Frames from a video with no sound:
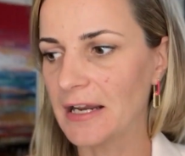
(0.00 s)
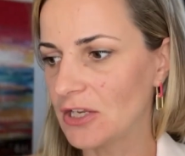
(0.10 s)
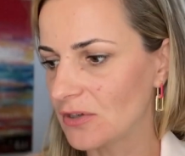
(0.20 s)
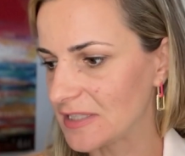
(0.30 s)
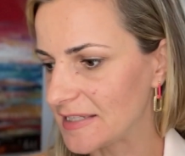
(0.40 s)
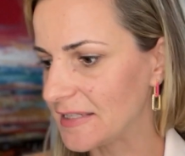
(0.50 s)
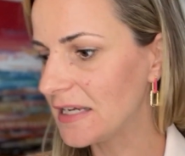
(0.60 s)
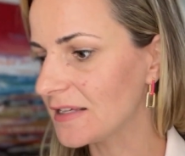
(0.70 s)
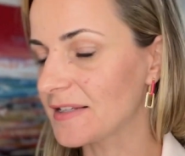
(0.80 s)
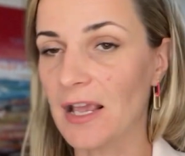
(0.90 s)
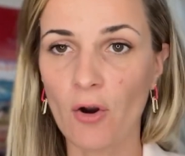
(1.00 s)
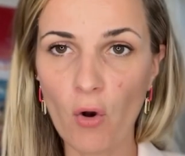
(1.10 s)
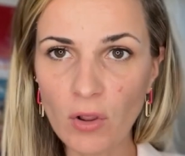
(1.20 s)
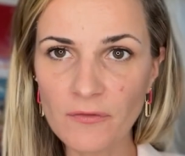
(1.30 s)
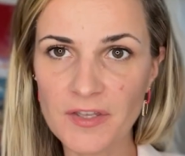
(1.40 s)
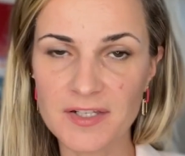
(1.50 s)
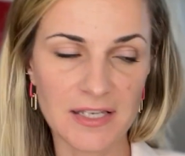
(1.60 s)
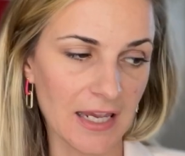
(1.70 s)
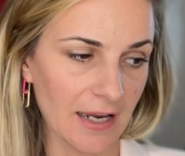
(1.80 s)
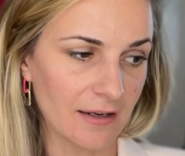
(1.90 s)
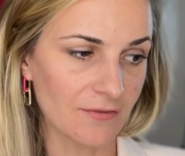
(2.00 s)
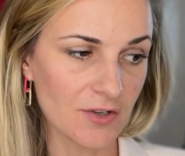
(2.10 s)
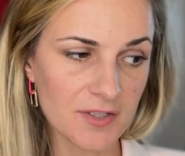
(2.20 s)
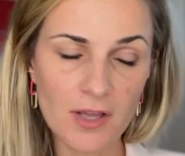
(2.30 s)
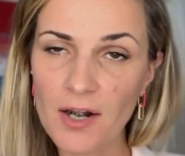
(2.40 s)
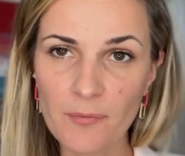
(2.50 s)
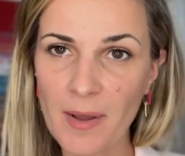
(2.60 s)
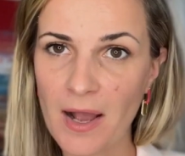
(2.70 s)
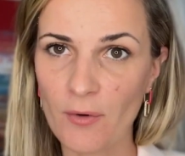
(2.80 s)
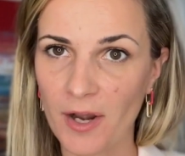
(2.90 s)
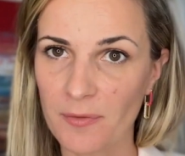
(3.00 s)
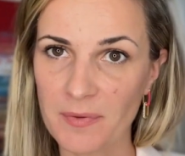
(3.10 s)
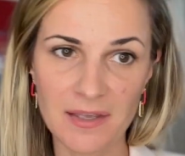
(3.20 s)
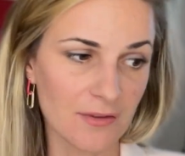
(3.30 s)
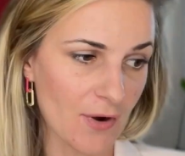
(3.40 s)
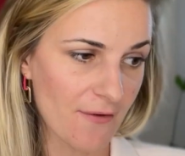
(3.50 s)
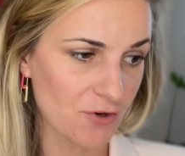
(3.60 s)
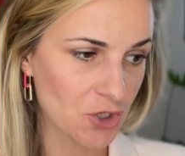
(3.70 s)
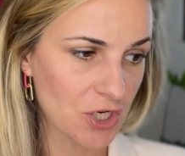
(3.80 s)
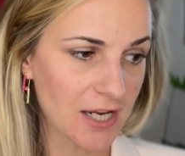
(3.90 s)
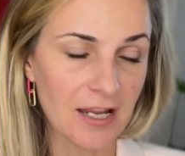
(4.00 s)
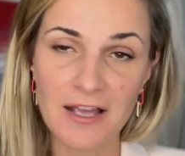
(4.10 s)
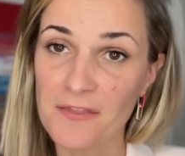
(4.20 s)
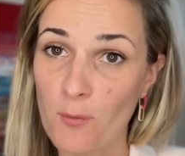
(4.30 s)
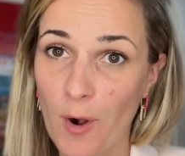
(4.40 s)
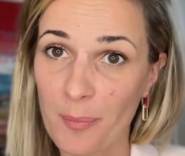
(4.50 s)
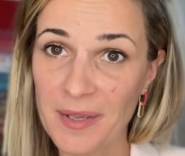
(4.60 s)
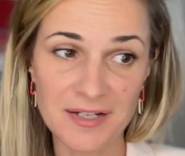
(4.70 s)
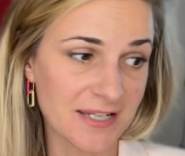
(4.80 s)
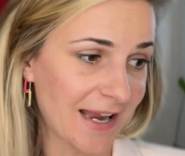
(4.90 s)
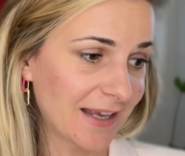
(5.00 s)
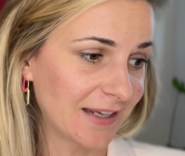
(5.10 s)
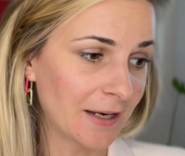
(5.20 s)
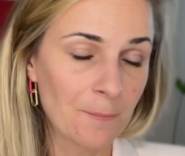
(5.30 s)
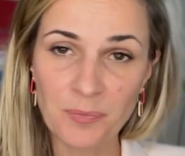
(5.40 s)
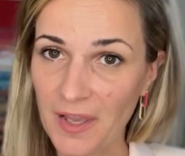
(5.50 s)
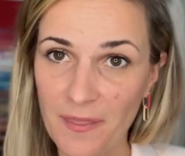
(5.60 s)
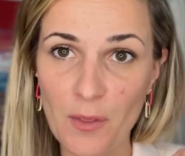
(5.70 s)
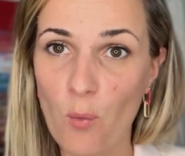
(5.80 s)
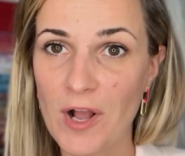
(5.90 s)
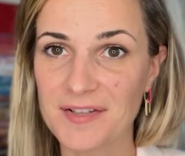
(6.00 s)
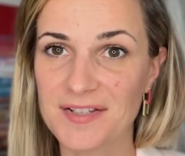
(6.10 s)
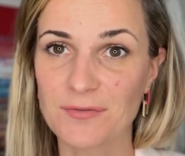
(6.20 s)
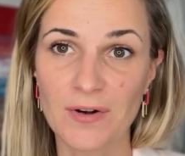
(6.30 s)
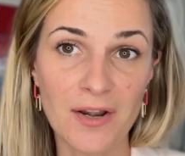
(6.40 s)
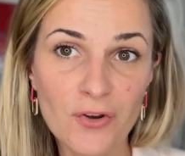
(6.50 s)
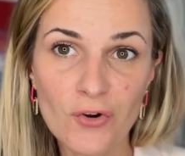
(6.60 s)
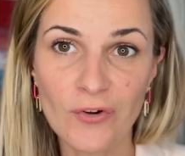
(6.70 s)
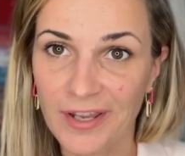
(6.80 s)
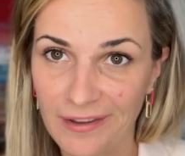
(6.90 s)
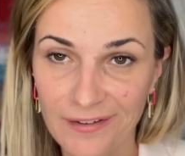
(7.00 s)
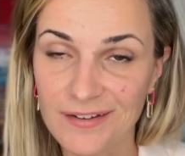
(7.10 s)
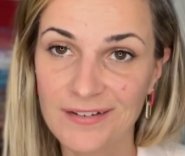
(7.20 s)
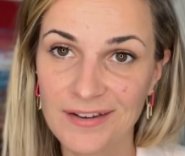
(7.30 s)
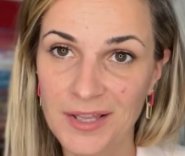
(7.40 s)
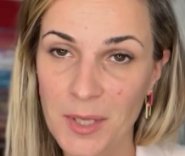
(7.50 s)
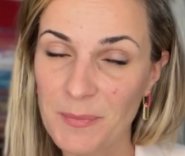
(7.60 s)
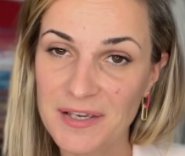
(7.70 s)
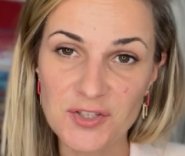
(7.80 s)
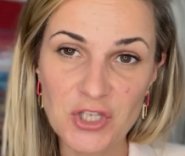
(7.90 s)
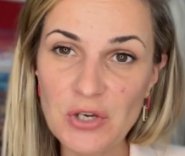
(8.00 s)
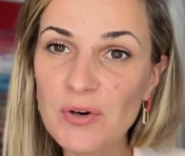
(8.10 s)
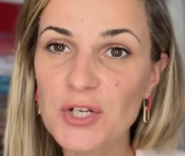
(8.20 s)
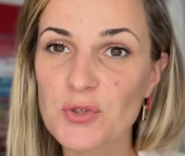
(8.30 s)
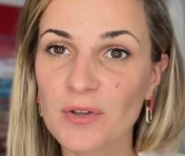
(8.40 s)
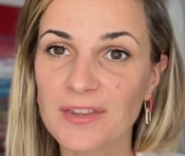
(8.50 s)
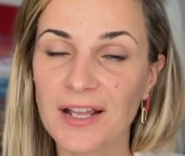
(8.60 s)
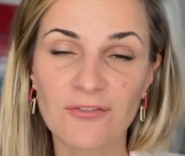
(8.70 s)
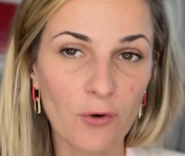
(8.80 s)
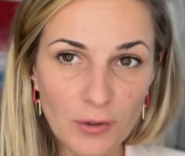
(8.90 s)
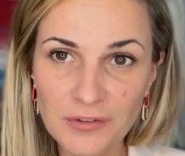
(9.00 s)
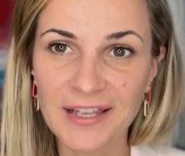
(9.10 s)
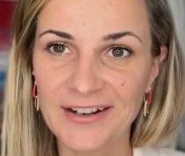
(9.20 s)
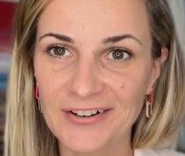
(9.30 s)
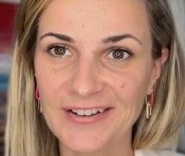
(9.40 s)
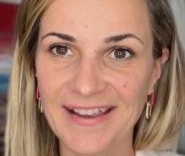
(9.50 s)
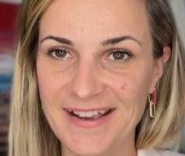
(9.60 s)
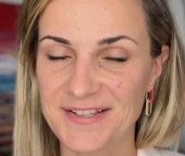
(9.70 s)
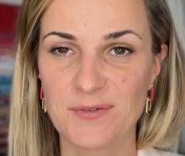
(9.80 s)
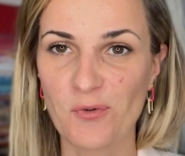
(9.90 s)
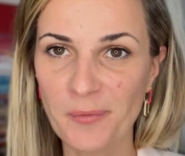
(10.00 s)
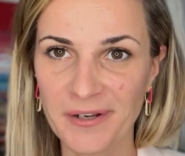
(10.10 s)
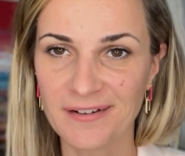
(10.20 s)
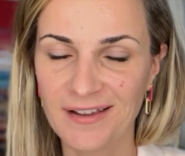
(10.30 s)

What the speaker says: And you can see this, and all of these, again, there's a lot of power in being the ravishee, the one being taken, and the one surrendering, because you are doing that voluntarily as a woman.